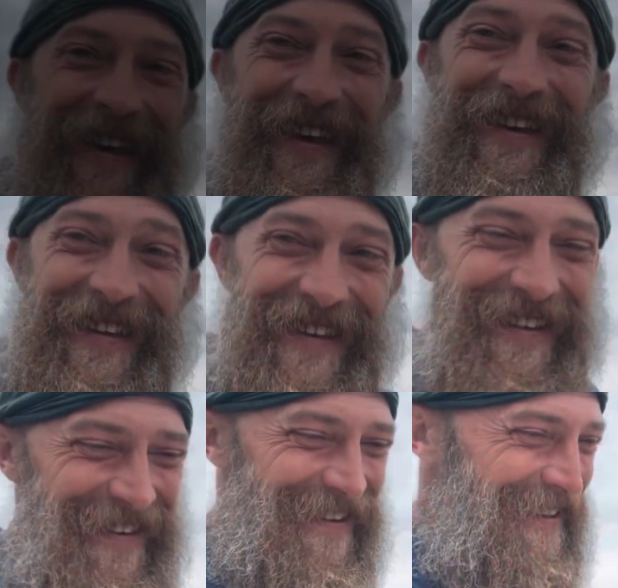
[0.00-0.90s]

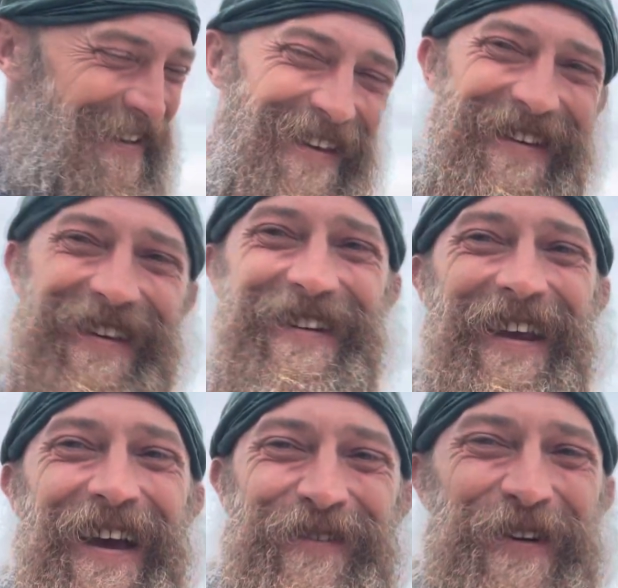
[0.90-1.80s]
Hey, good
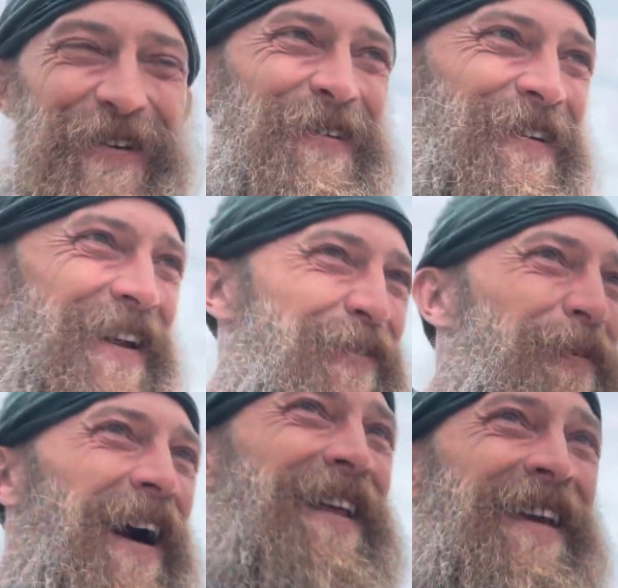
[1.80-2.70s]
afternoon,
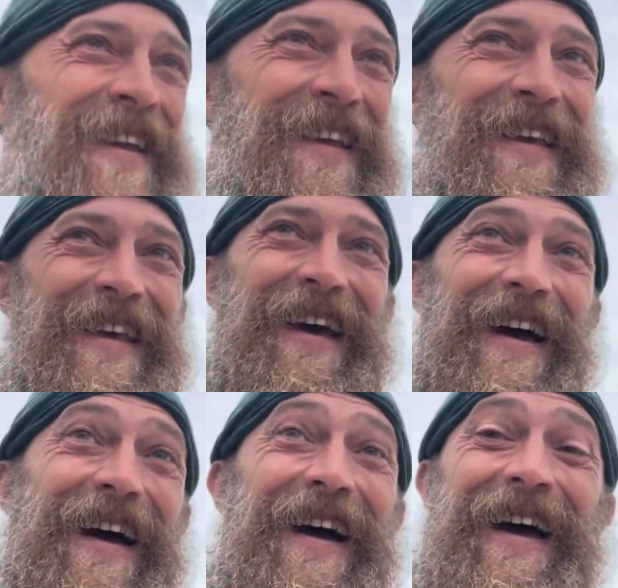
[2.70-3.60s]
everybody.
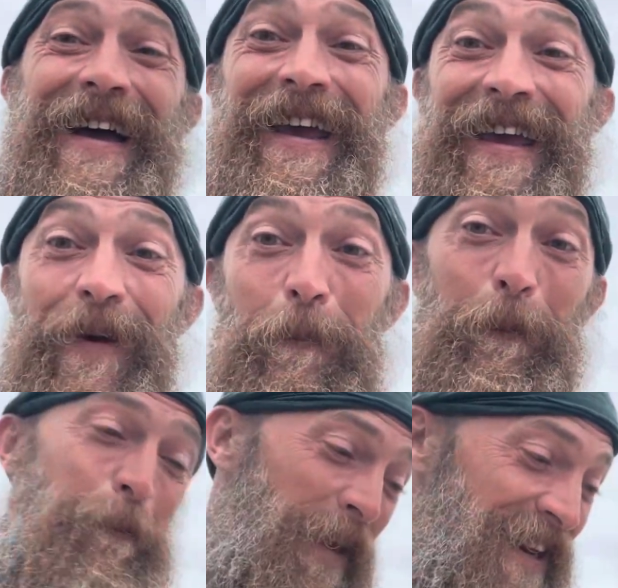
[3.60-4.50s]
I
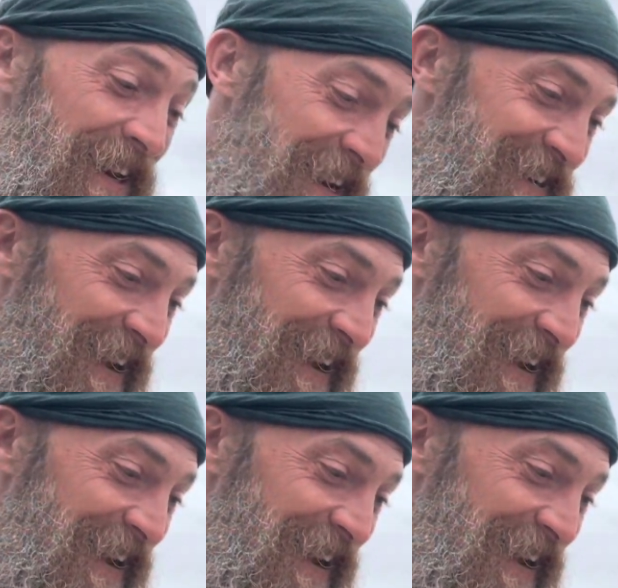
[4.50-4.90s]
made it into